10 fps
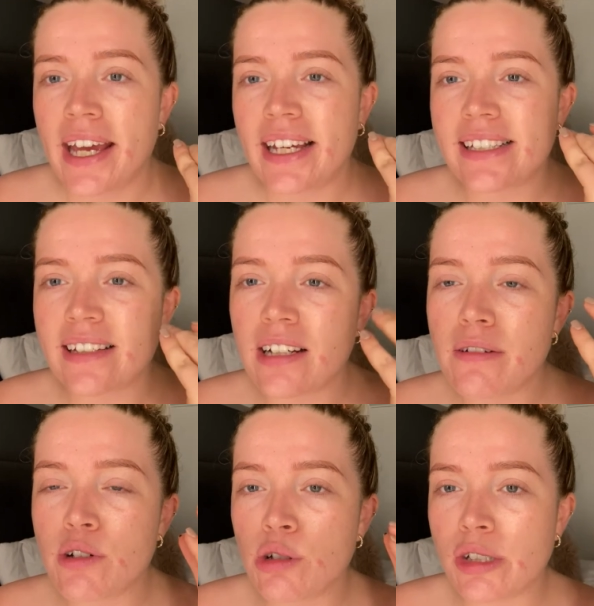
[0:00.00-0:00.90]
it's kind of
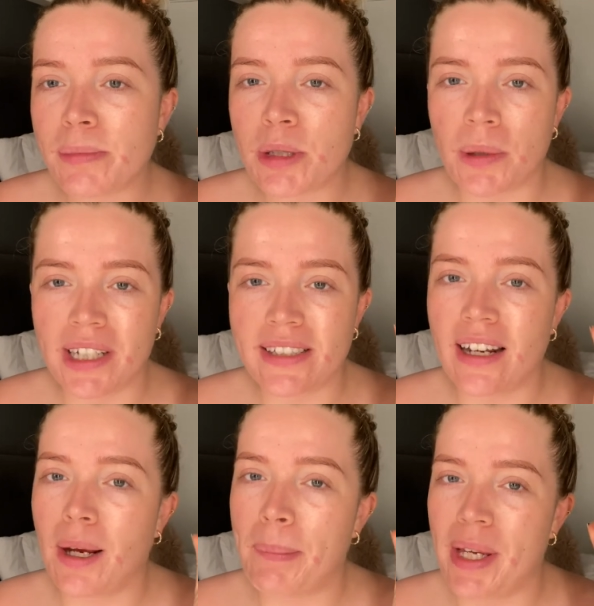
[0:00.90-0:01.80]
a cross between I'd say
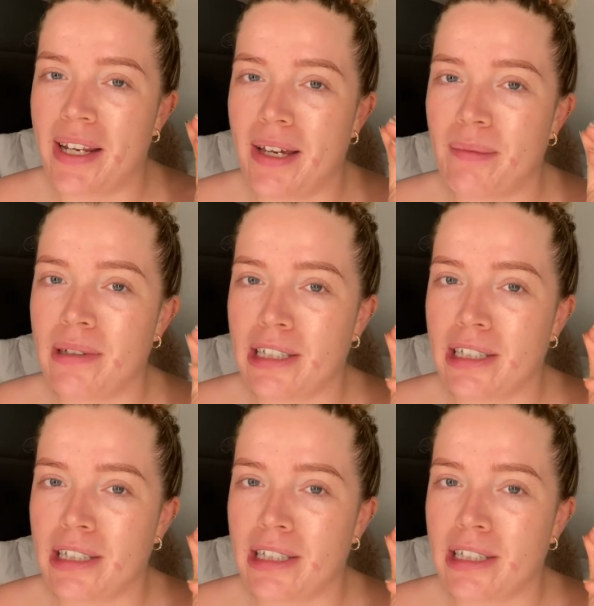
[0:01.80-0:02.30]
like a B&M and